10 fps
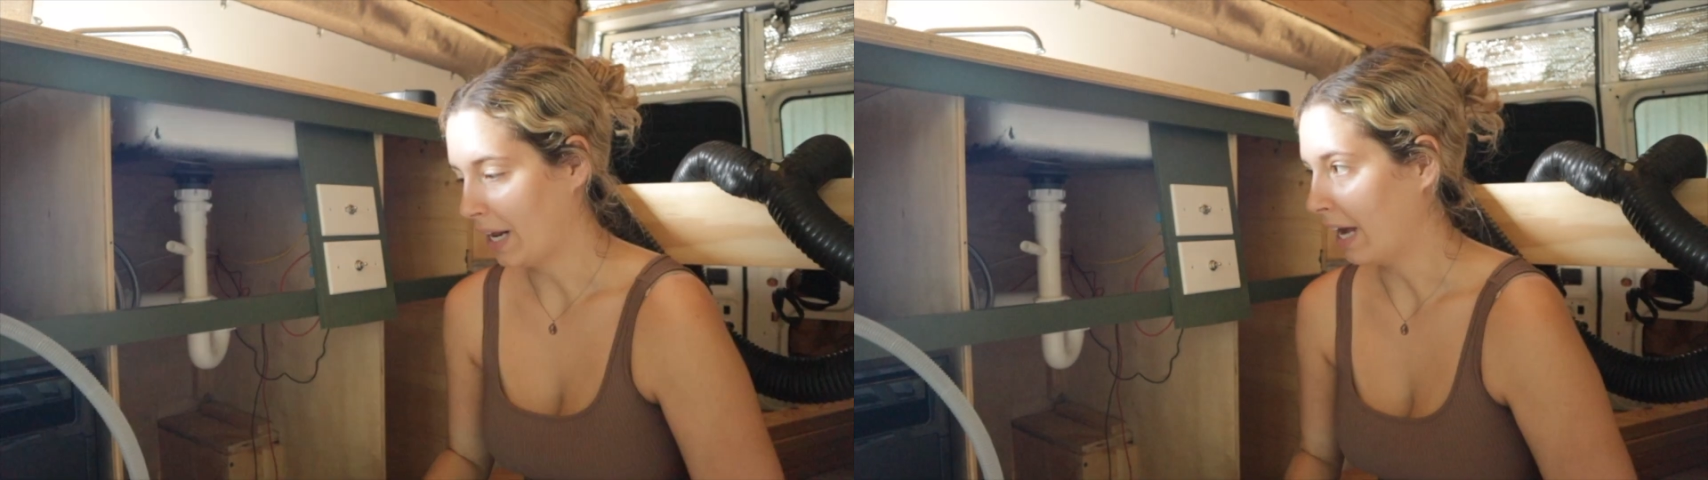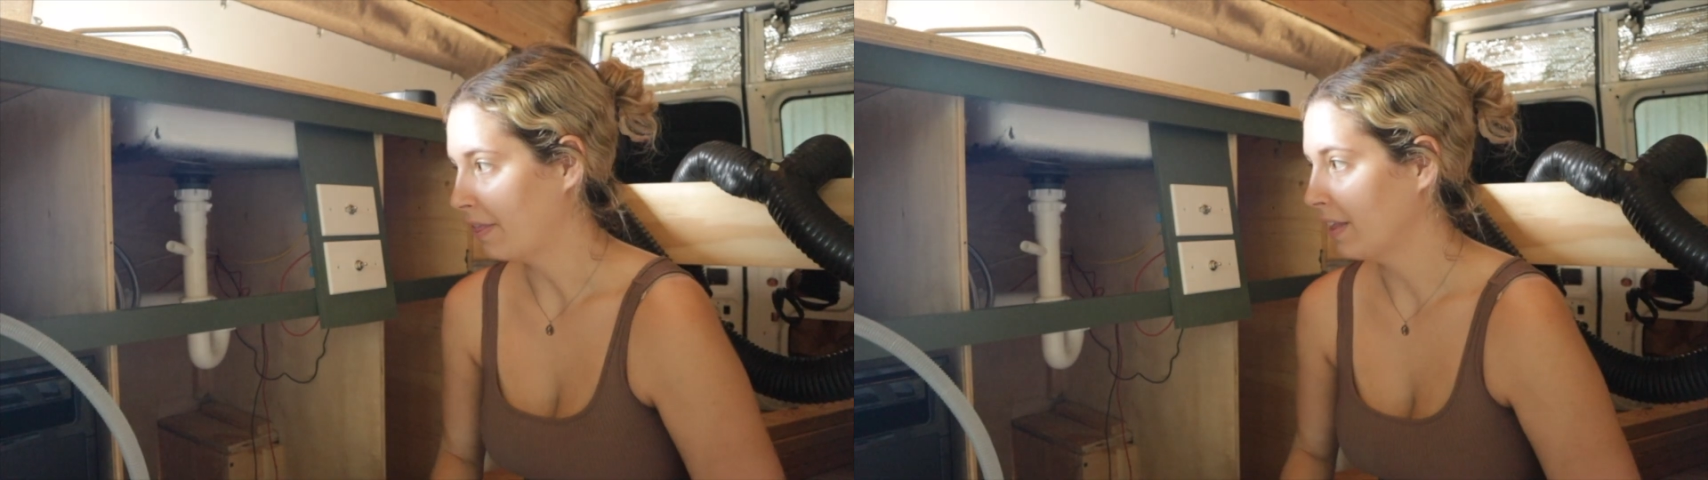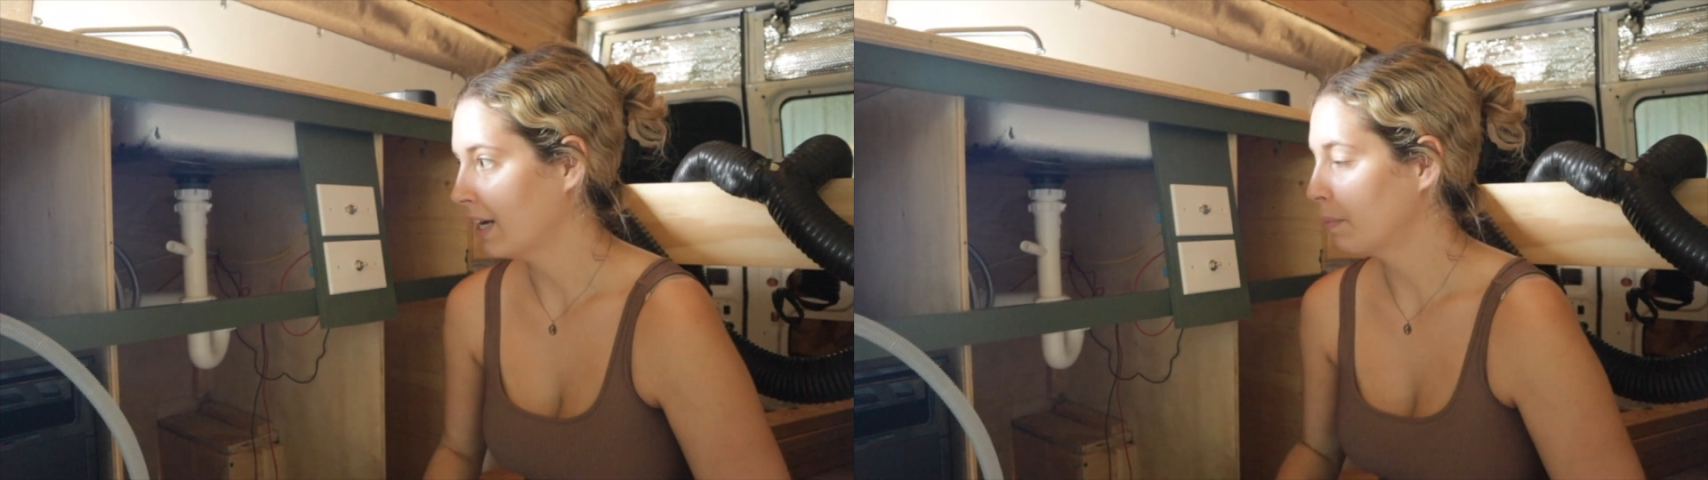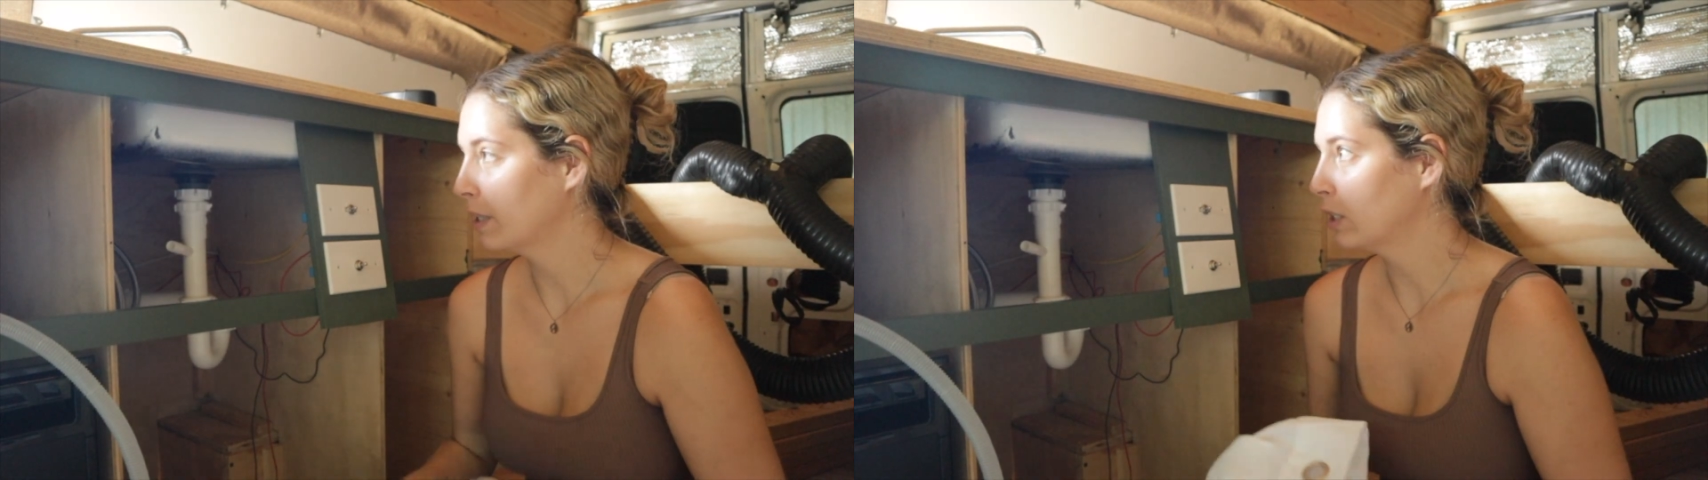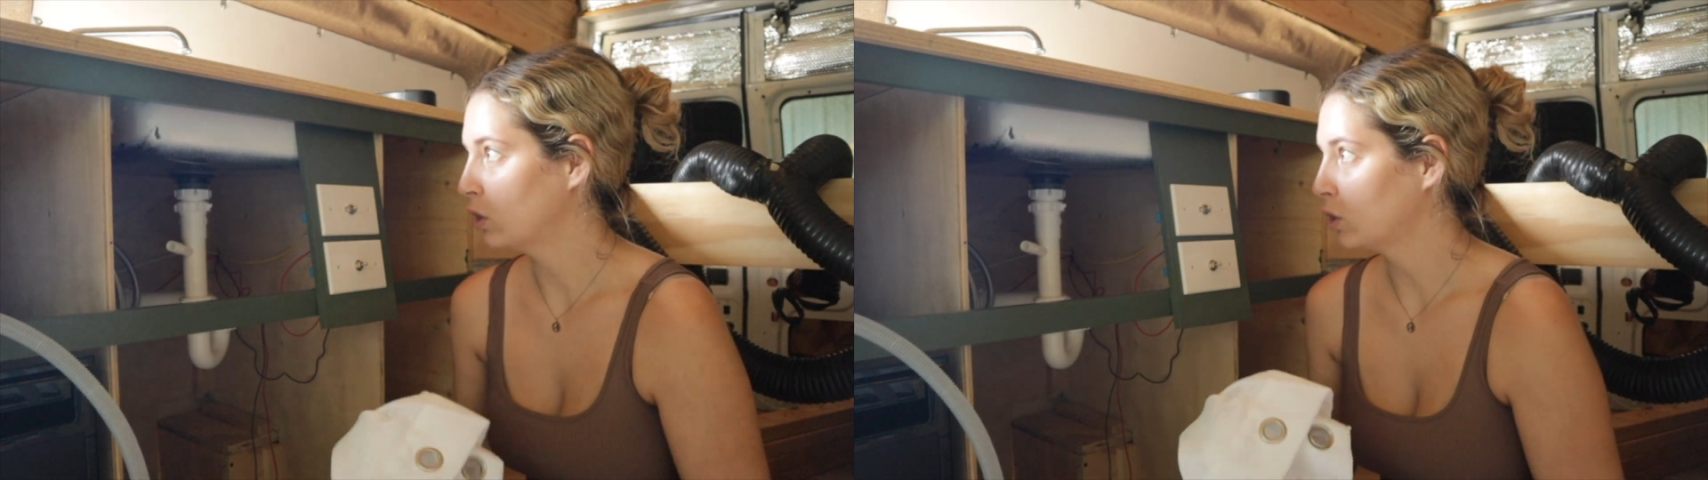I think I'm
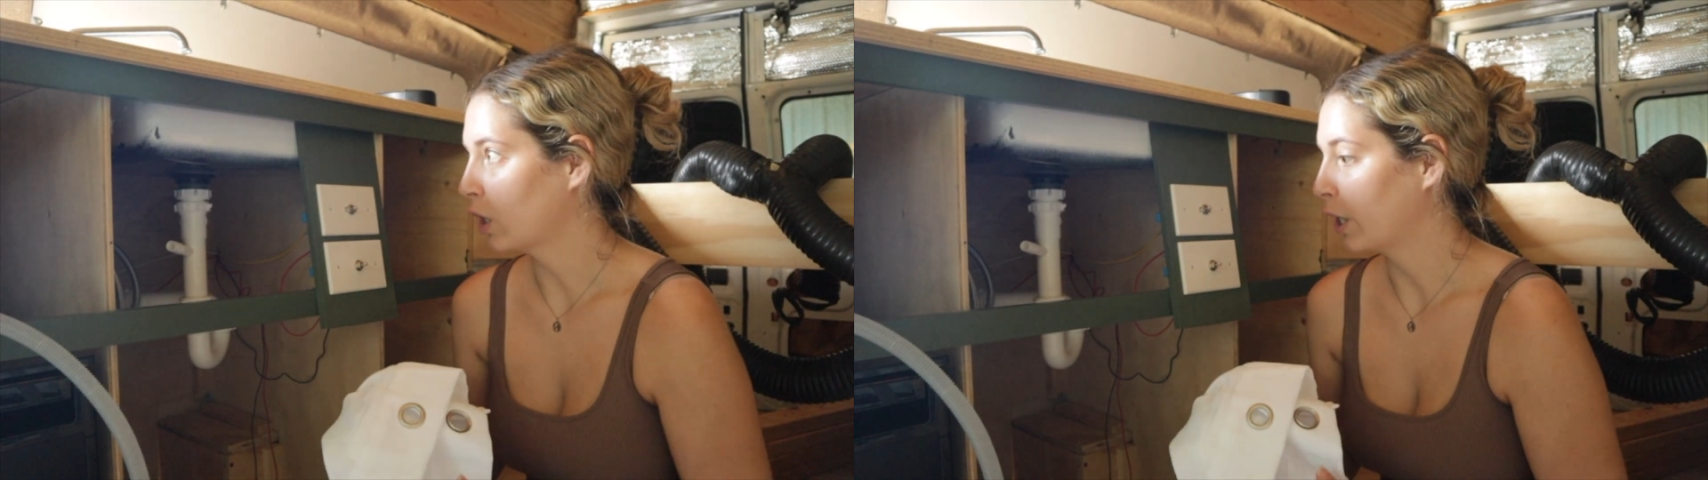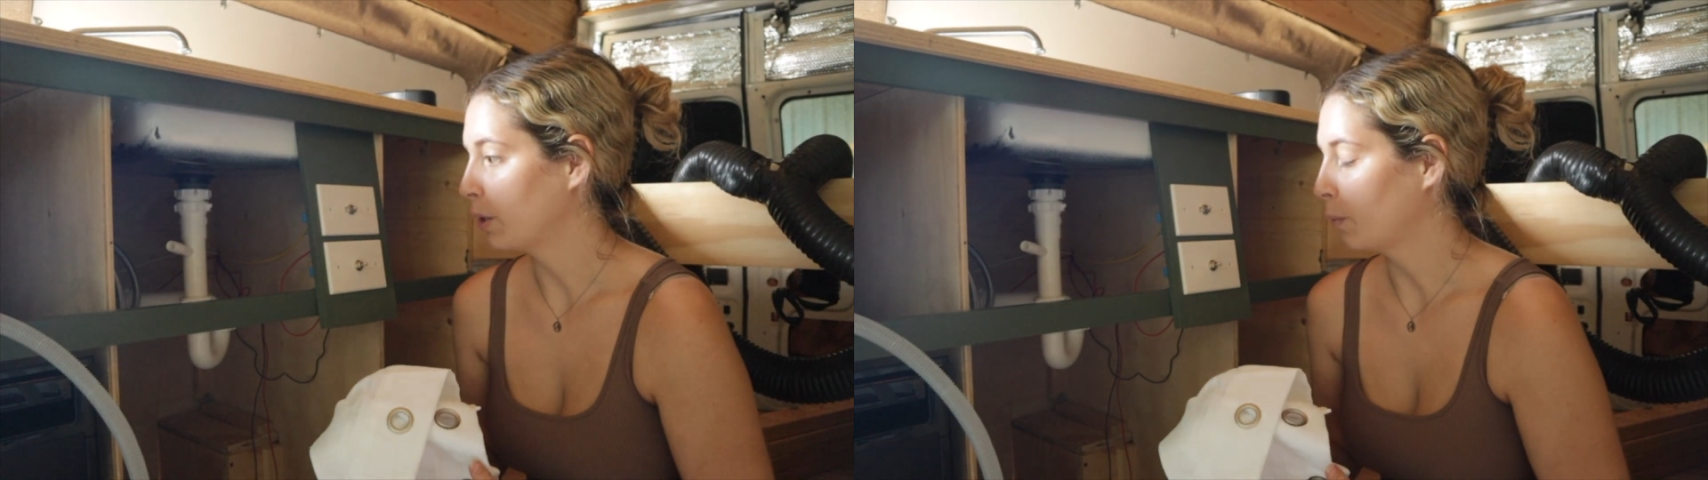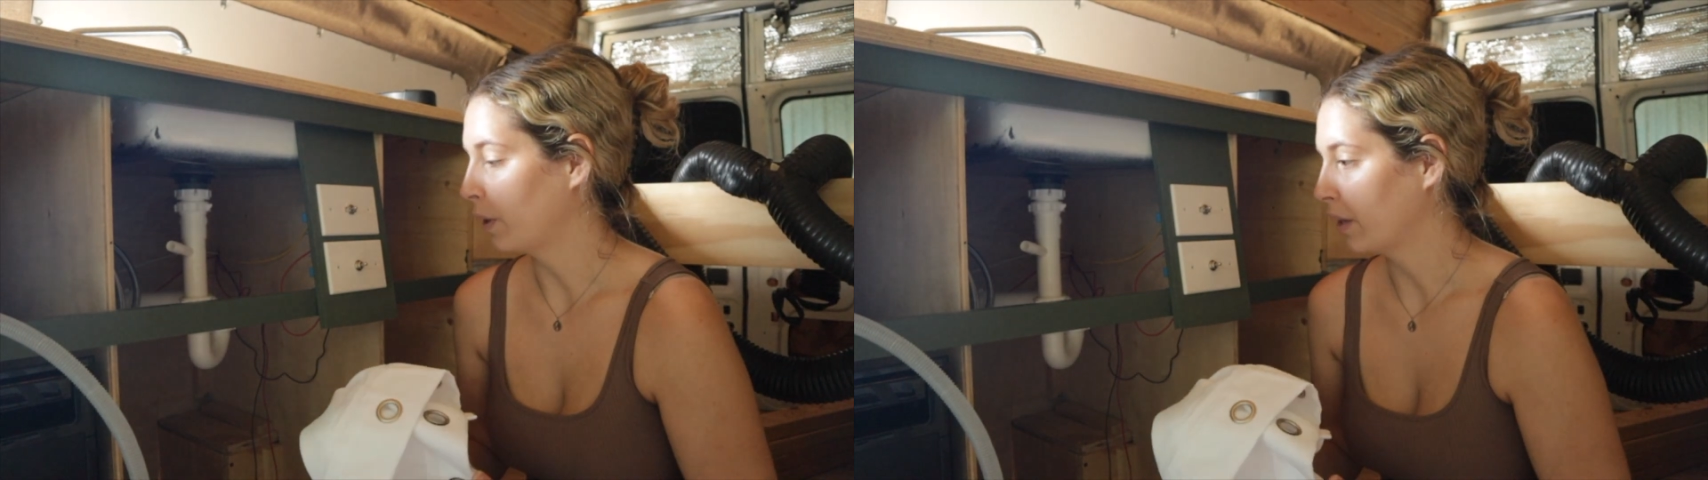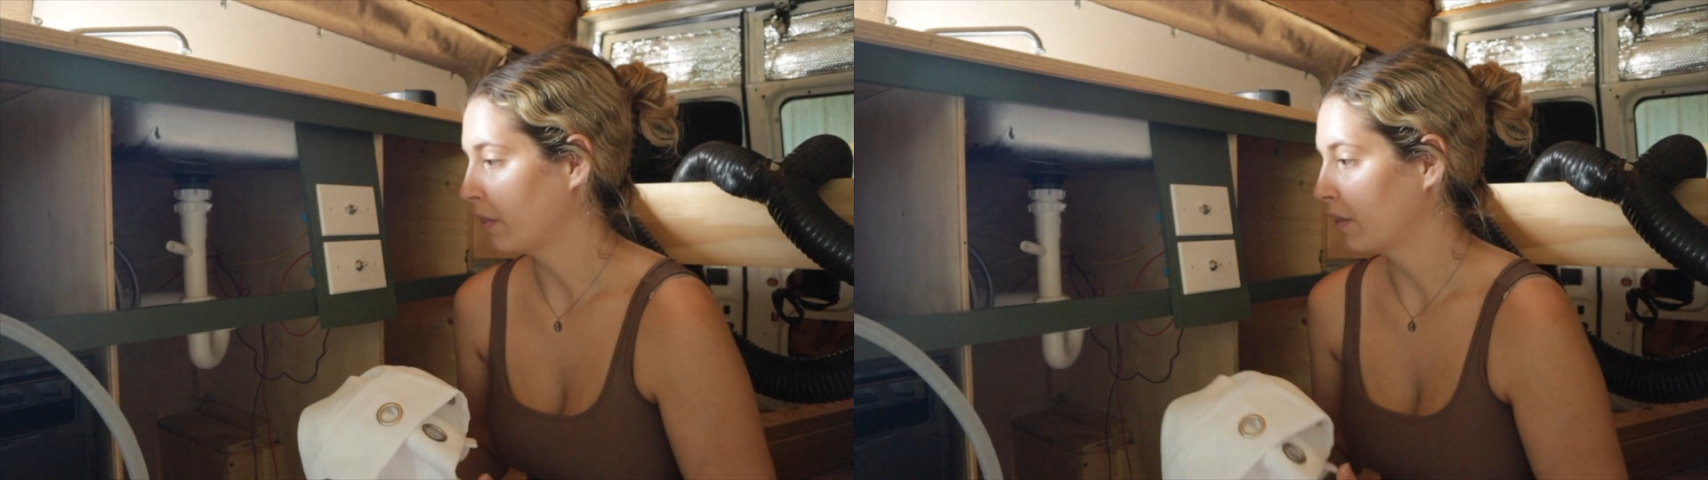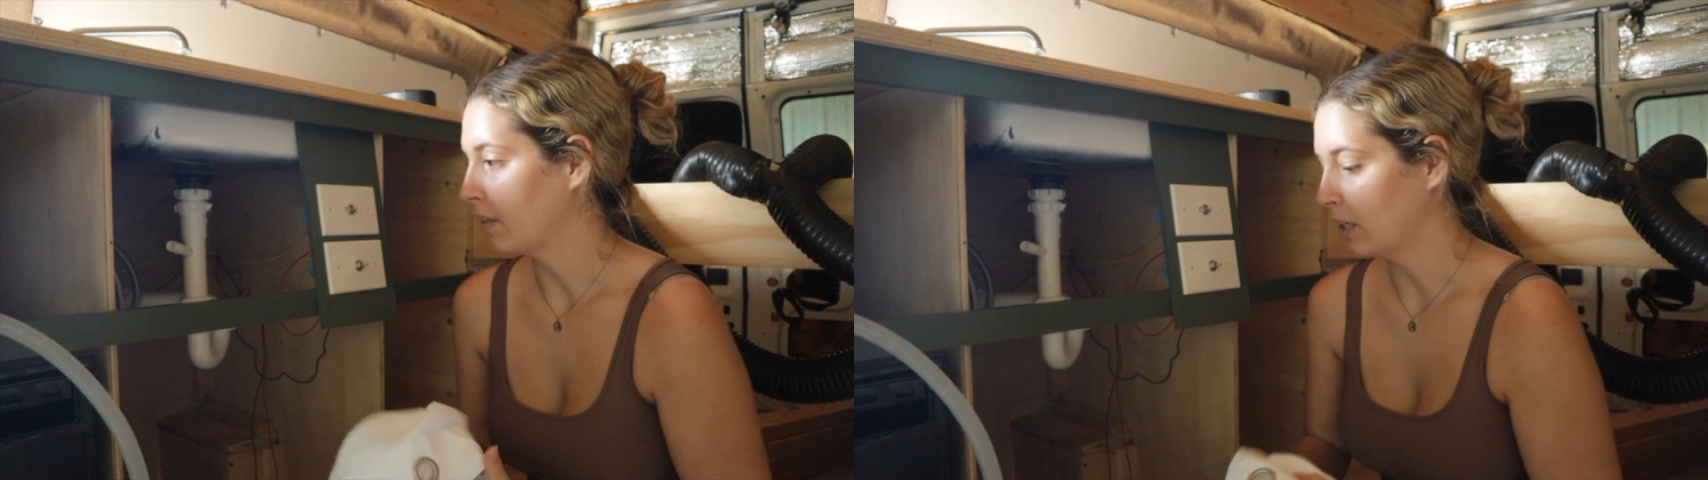gonna start with
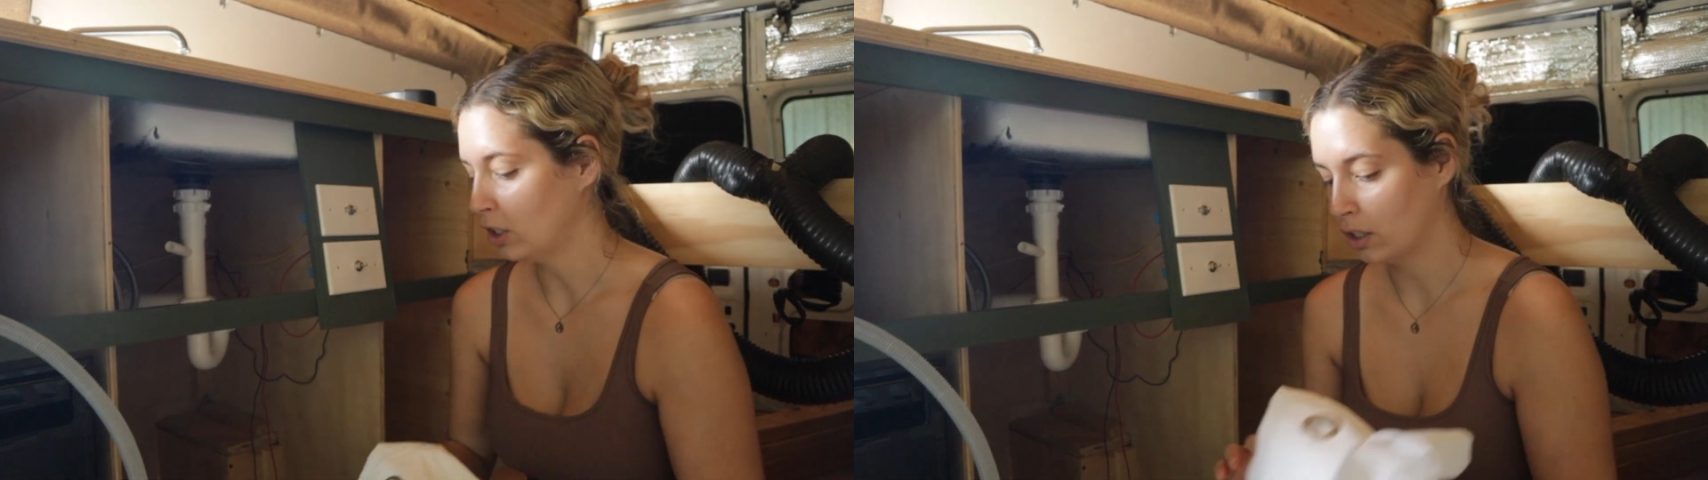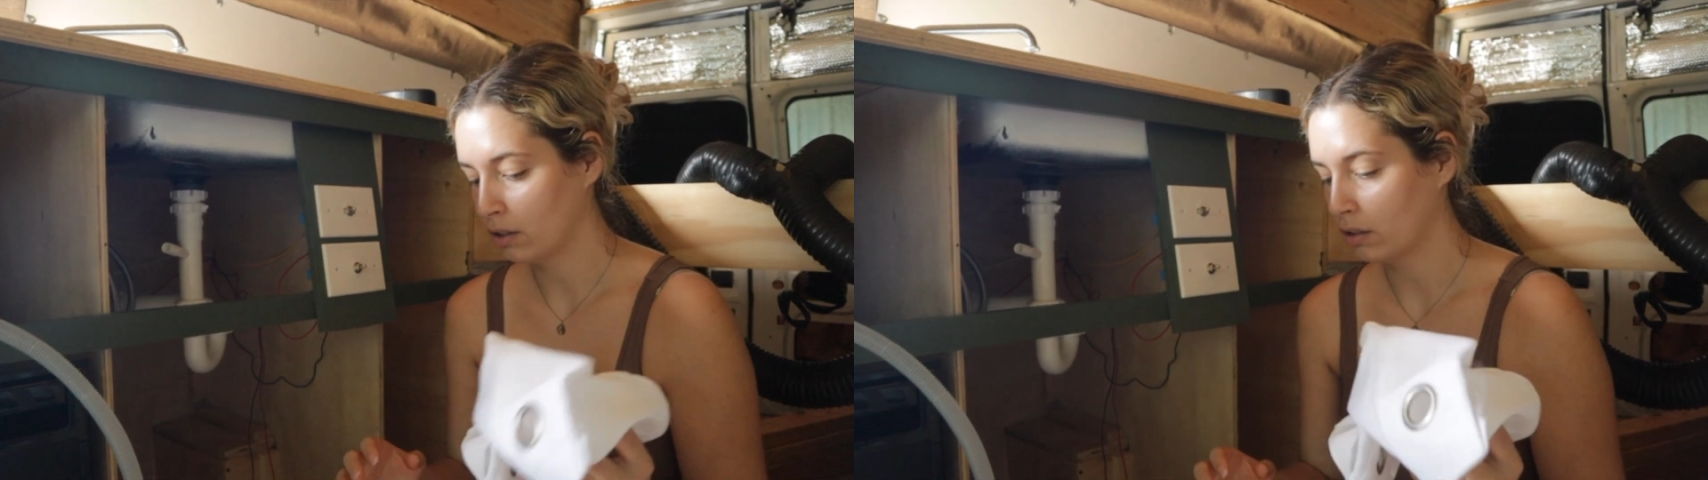the